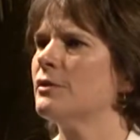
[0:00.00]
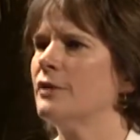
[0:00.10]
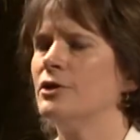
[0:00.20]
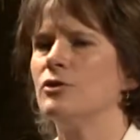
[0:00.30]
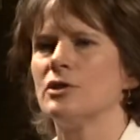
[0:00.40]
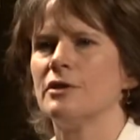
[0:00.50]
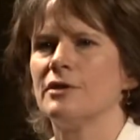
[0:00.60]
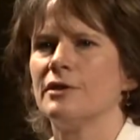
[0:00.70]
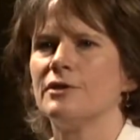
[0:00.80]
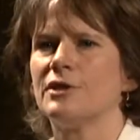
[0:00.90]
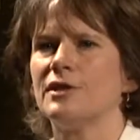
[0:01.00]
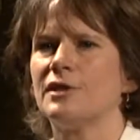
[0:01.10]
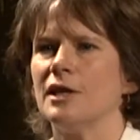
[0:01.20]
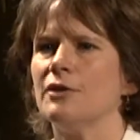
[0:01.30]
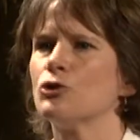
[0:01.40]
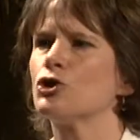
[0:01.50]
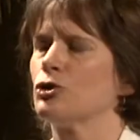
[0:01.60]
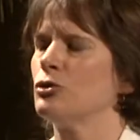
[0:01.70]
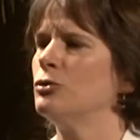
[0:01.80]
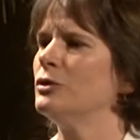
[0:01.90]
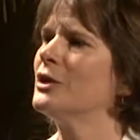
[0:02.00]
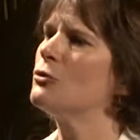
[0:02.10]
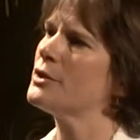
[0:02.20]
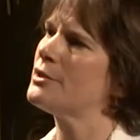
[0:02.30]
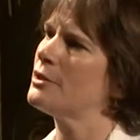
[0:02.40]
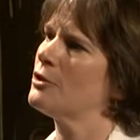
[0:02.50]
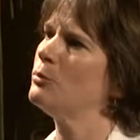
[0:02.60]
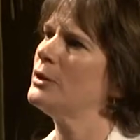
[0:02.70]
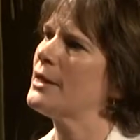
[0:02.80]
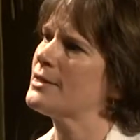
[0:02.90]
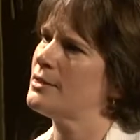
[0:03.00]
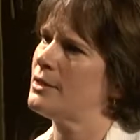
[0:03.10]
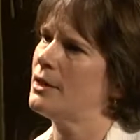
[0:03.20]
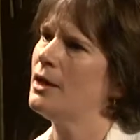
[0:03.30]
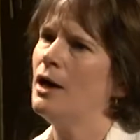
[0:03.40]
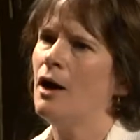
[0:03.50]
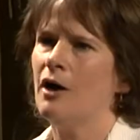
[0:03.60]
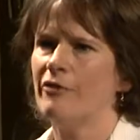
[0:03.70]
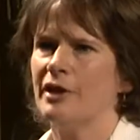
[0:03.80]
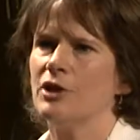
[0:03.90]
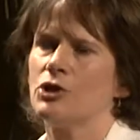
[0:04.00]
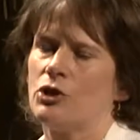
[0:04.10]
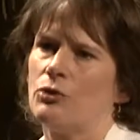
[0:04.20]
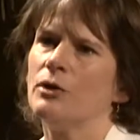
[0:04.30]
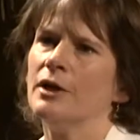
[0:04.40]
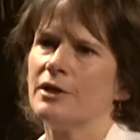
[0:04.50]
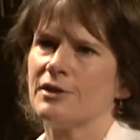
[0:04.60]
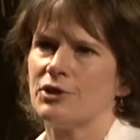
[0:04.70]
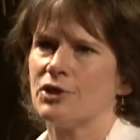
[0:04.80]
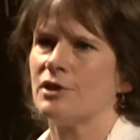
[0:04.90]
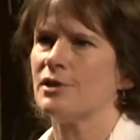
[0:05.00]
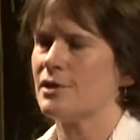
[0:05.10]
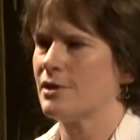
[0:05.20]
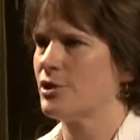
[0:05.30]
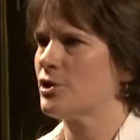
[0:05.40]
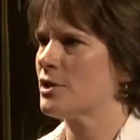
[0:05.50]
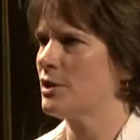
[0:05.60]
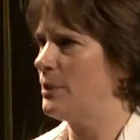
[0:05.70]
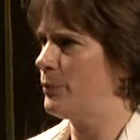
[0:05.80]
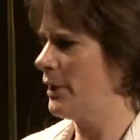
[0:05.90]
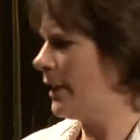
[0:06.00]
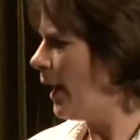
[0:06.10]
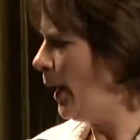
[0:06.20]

then you start to, to see the true linguistic complexity of an issue such as, such as Gallipoli.